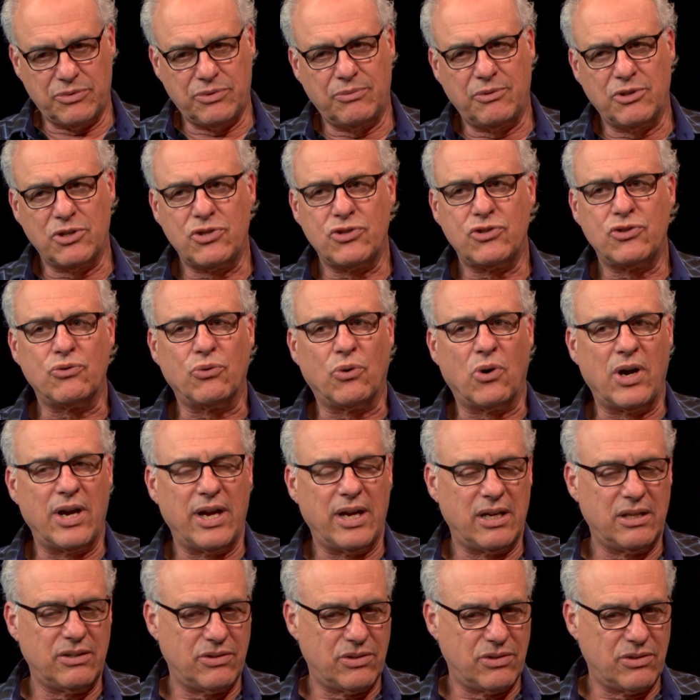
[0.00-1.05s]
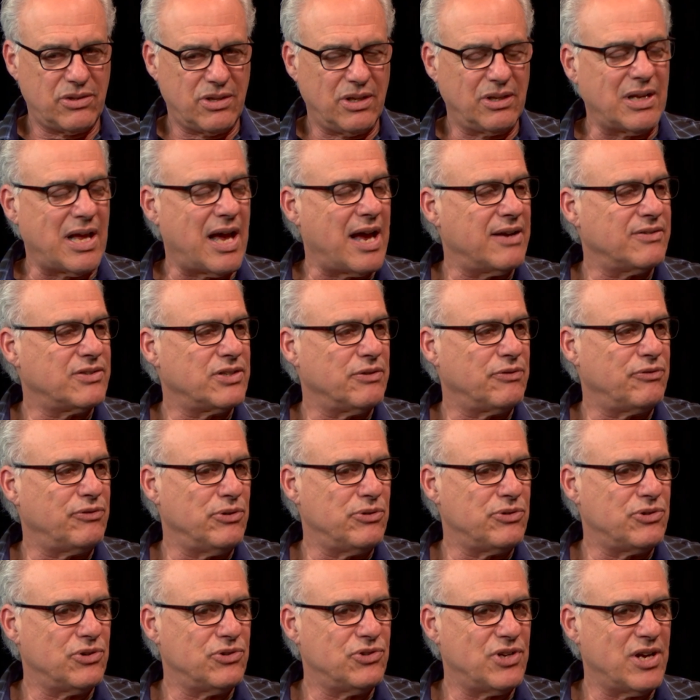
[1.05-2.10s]
destroying the lives of
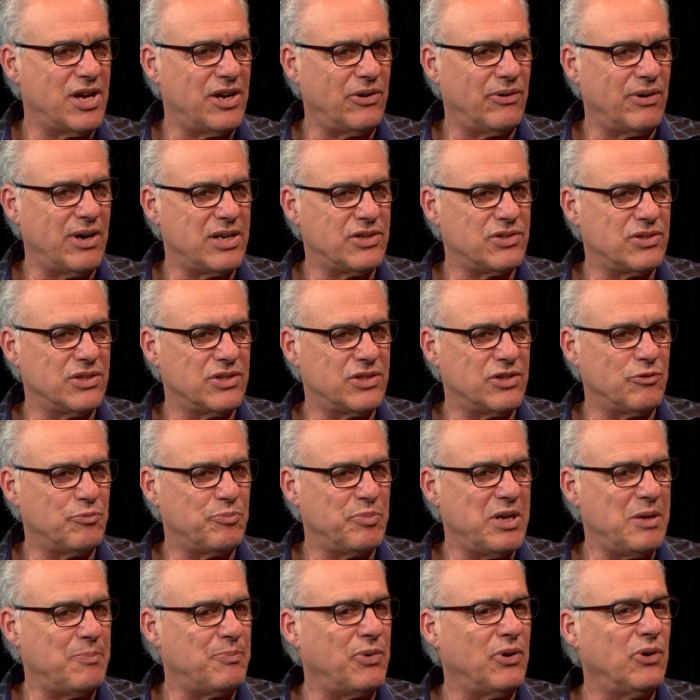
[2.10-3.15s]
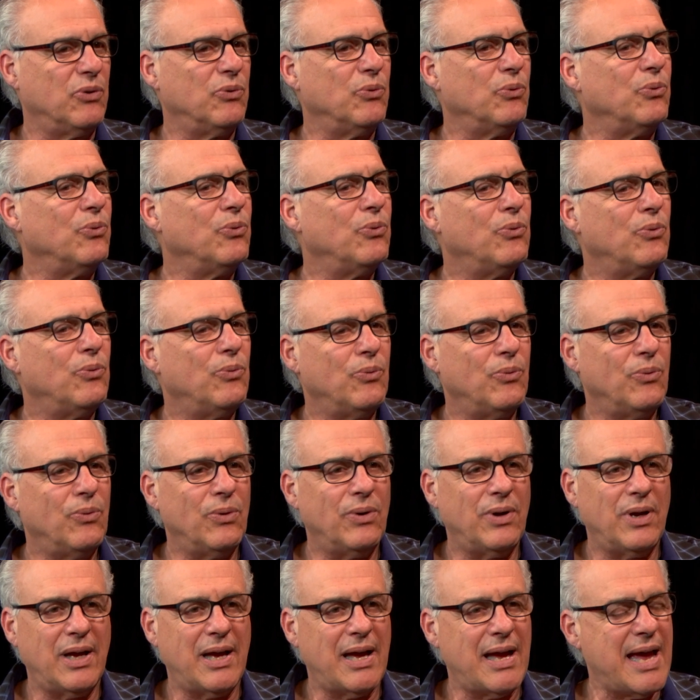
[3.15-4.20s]
future generations of people.
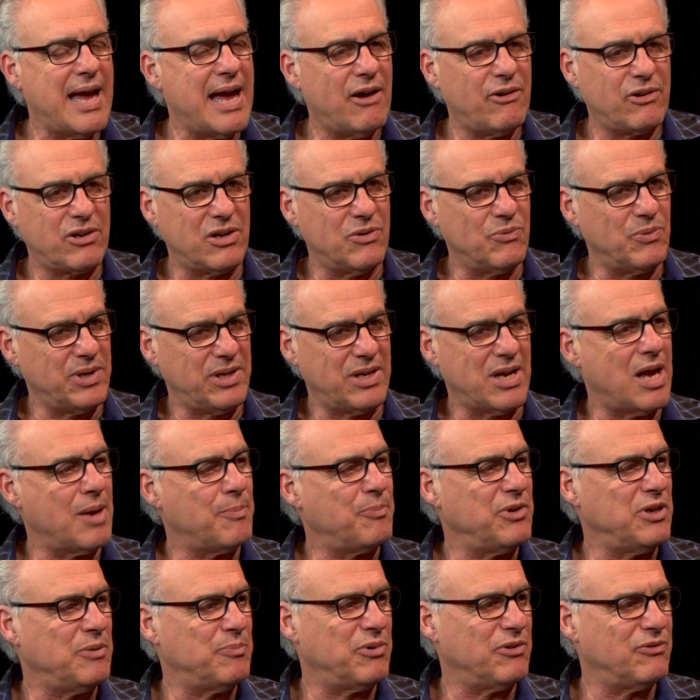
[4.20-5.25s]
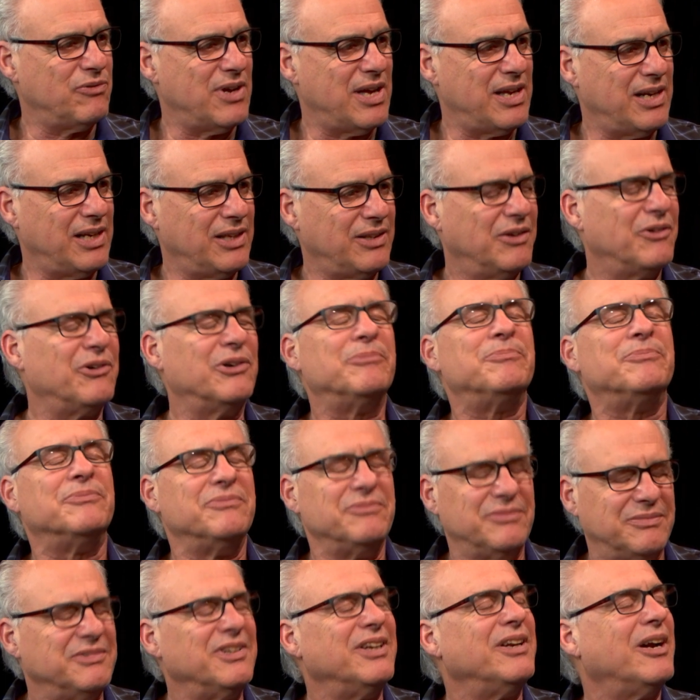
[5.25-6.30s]
How can we not be preventing,
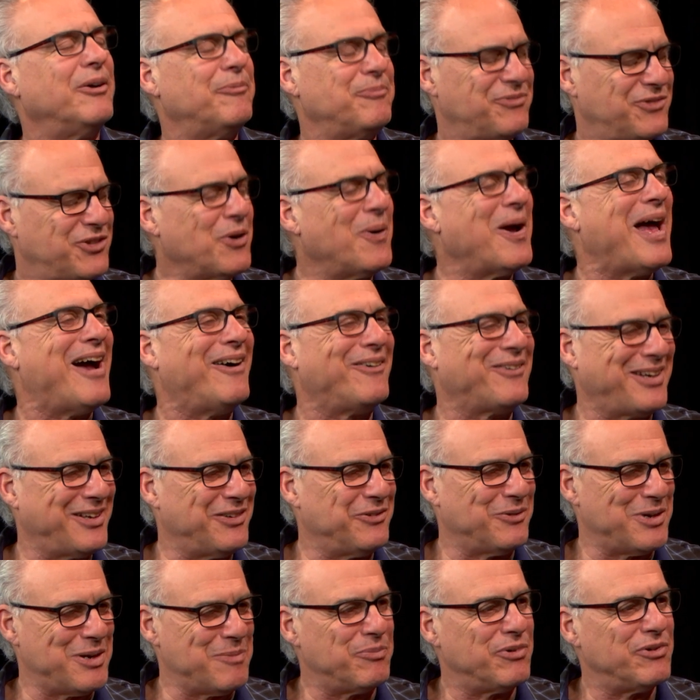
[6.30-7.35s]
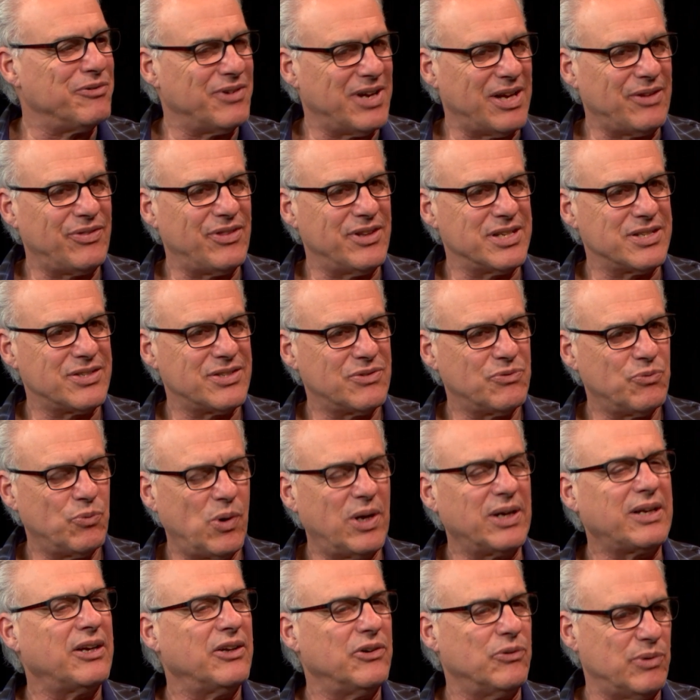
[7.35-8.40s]
so how can we prevent this?
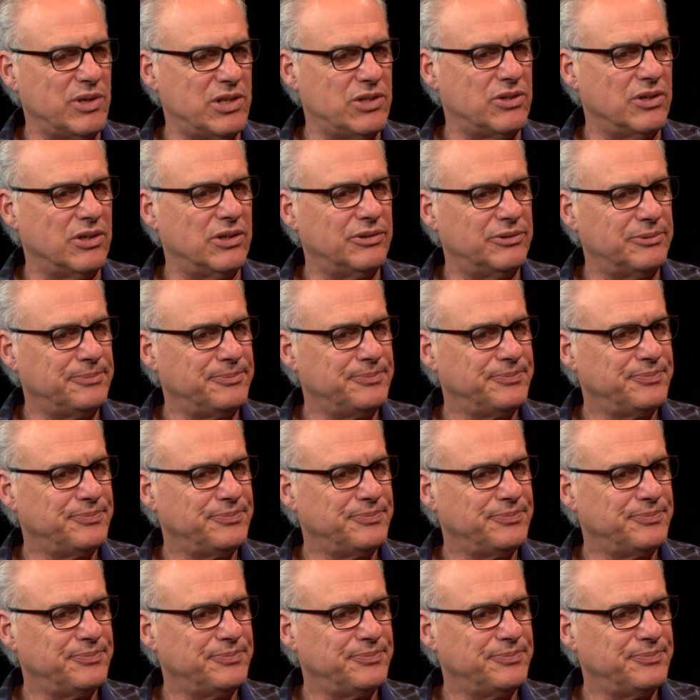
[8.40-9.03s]
What can we do?